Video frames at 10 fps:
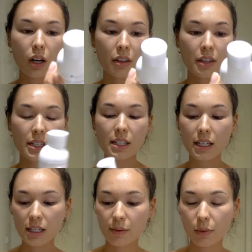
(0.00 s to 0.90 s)
This
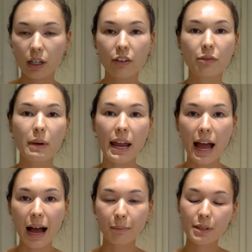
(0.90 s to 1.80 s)
is one of my
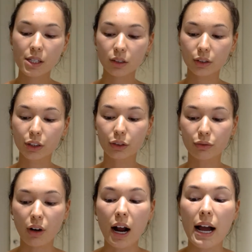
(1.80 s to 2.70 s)
absolute
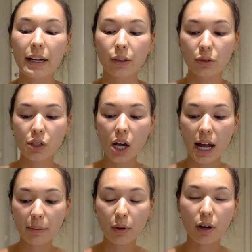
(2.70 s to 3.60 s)
ride or
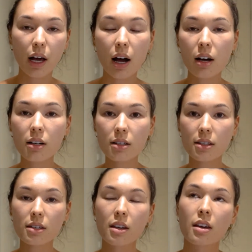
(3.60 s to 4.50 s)
die
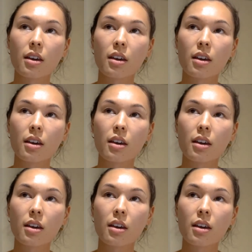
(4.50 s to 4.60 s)
products.